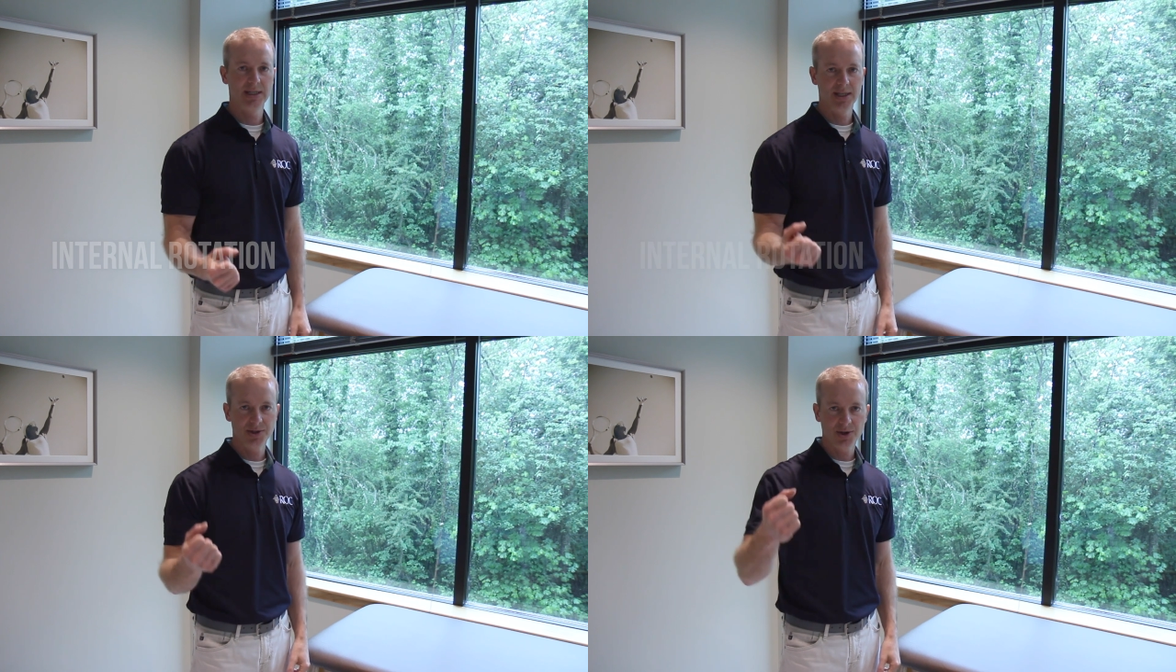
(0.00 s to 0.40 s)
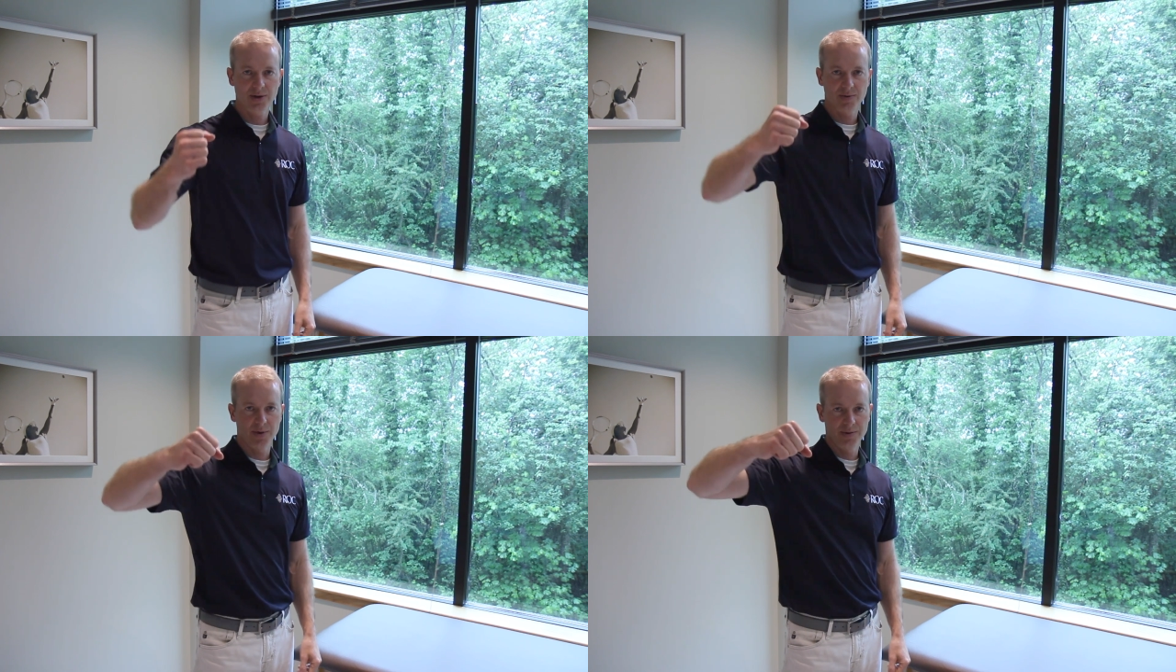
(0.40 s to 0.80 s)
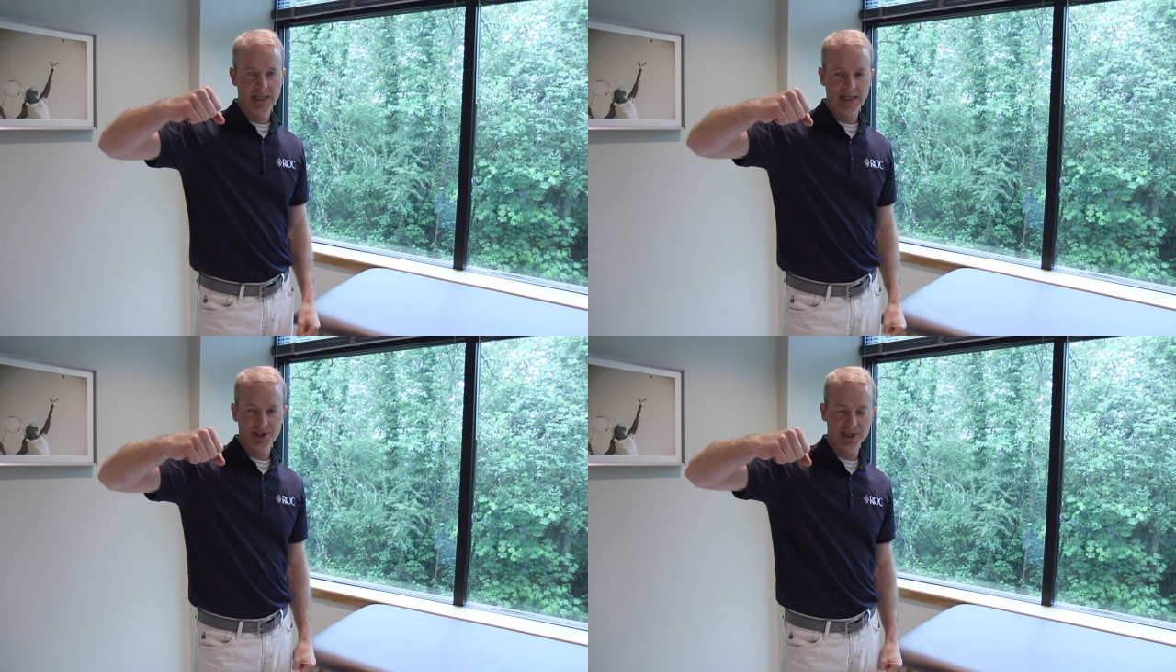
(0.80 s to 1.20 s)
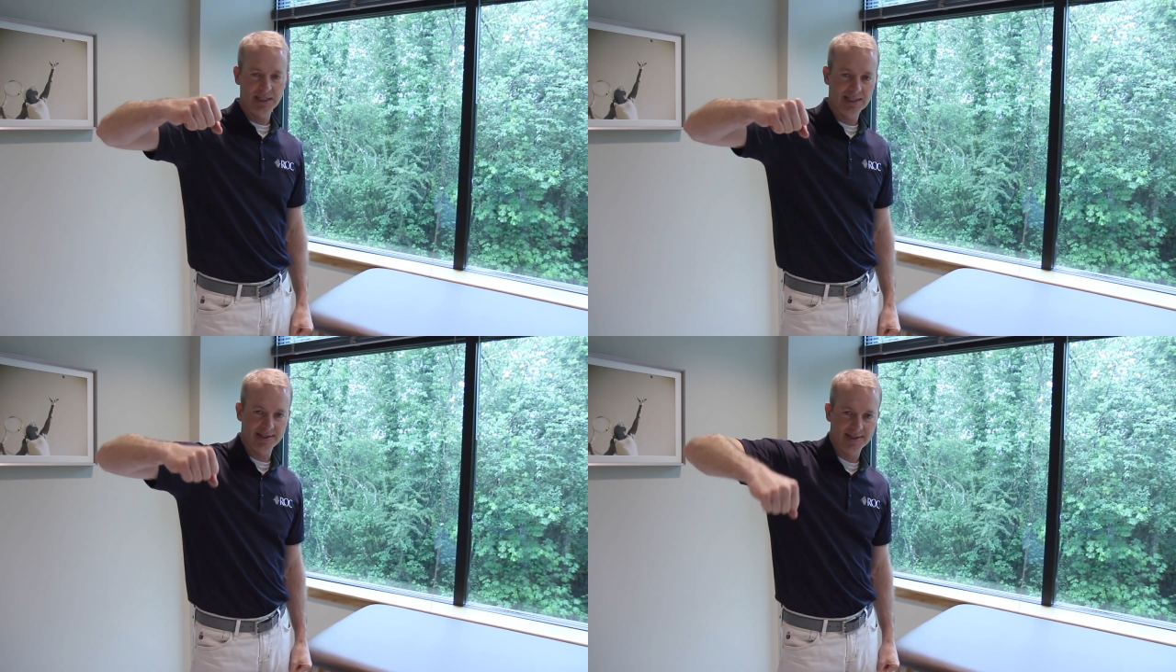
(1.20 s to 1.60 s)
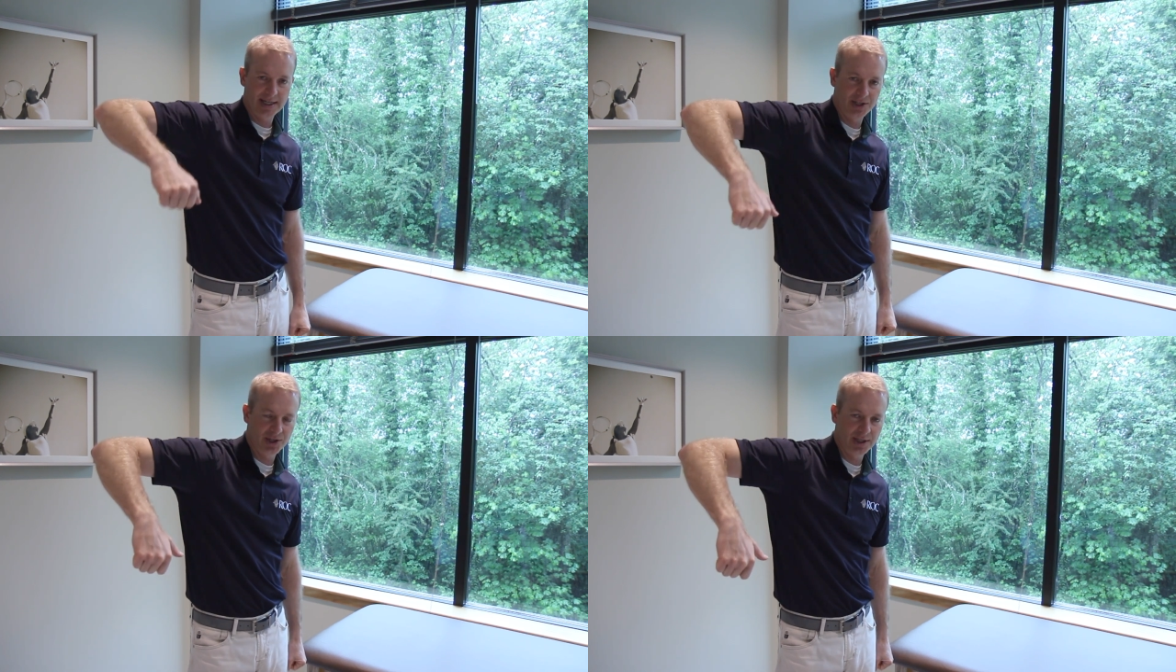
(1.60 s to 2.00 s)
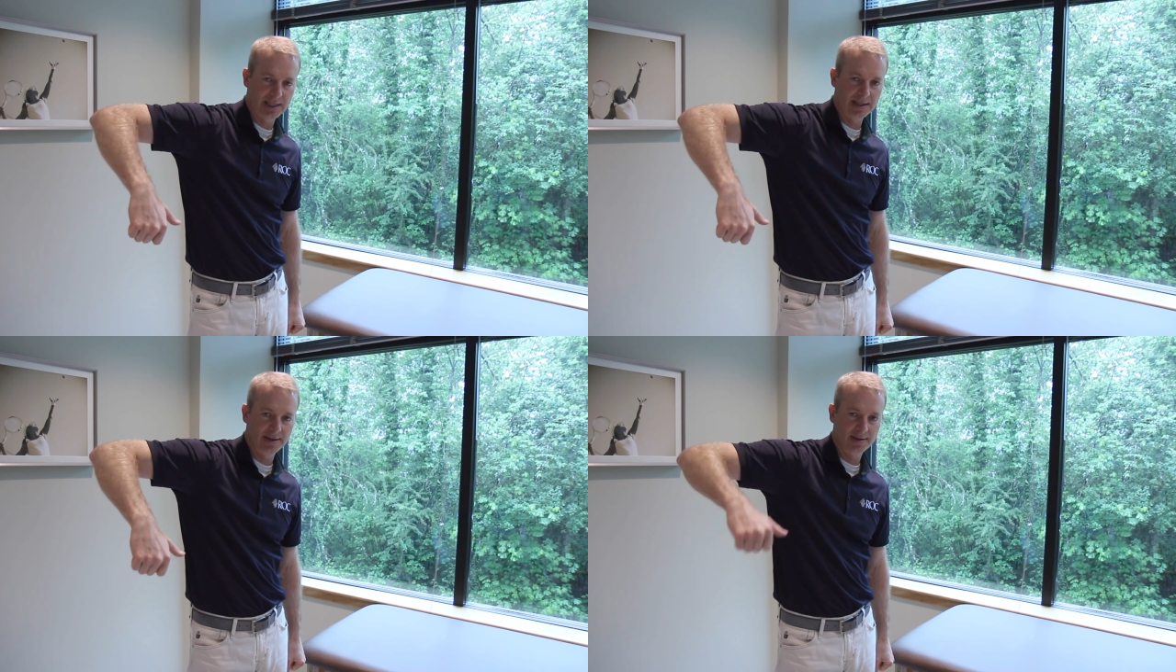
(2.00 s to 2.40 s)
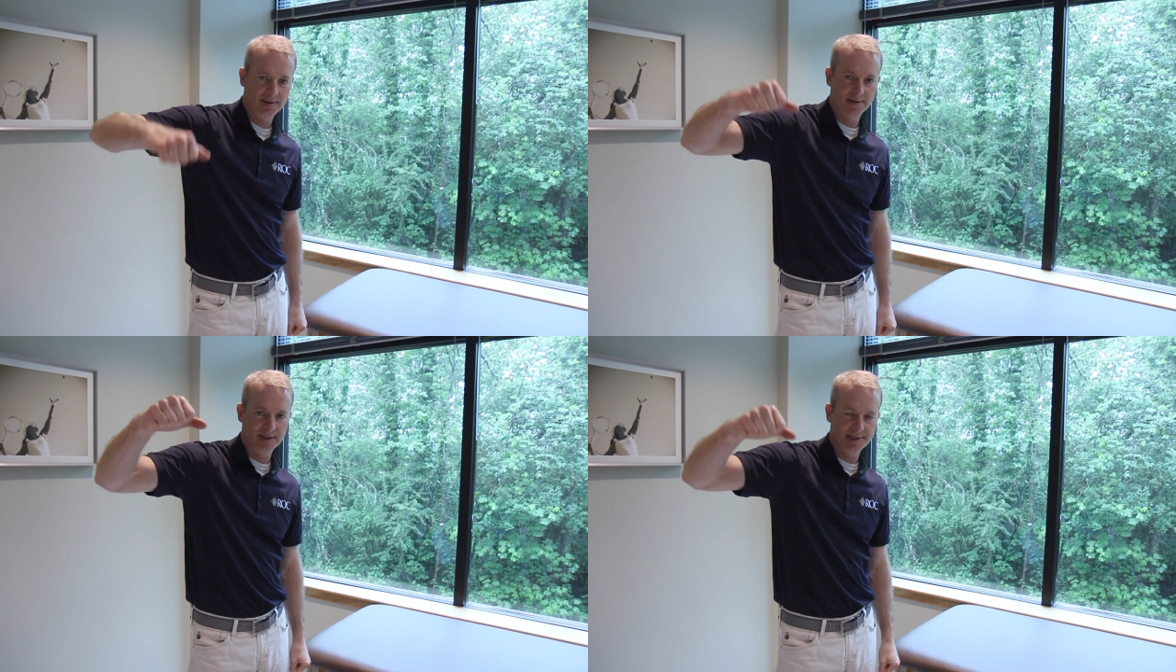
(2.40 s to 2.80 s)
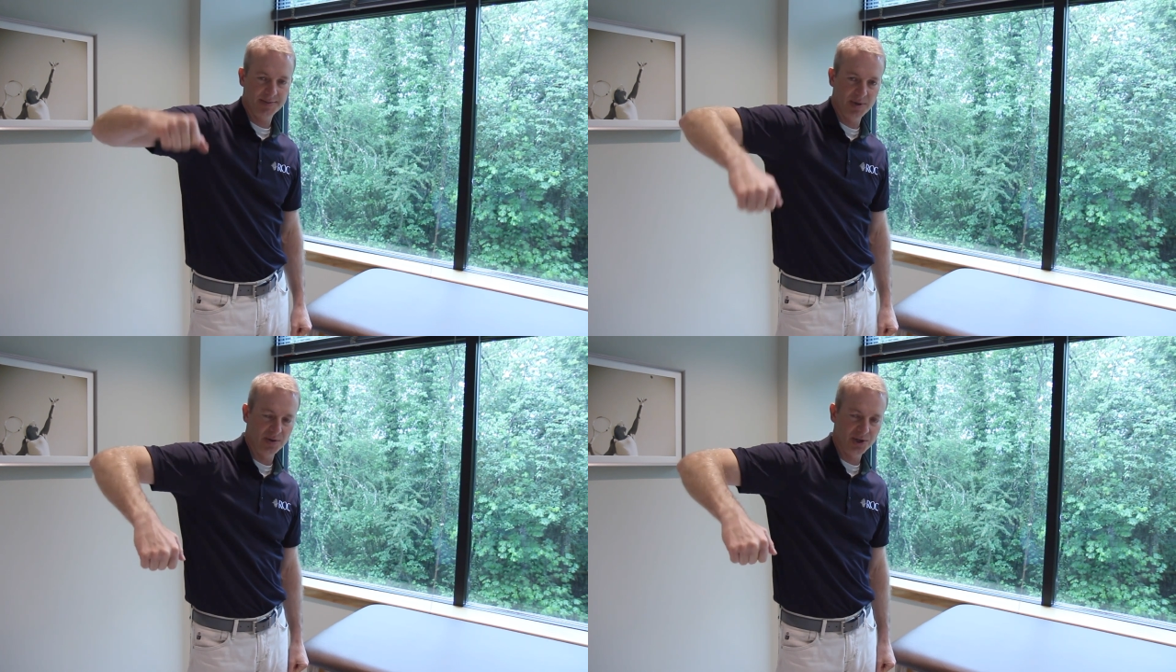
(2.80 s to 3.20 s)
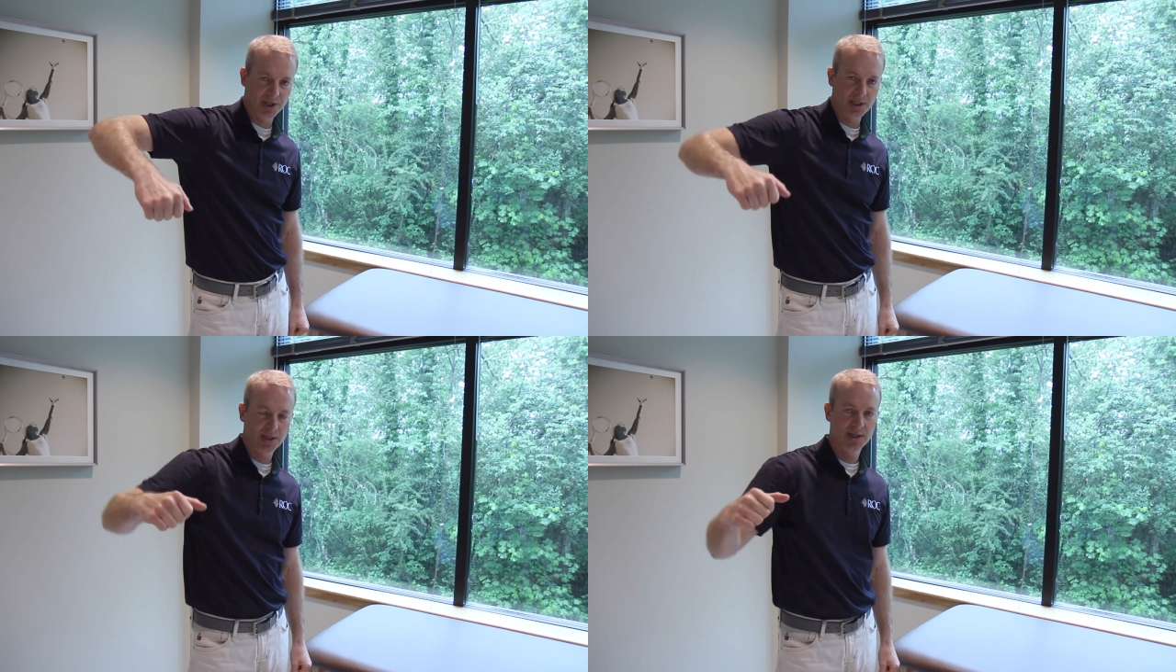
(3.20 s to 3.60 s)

Internal rotation is essentially this motion,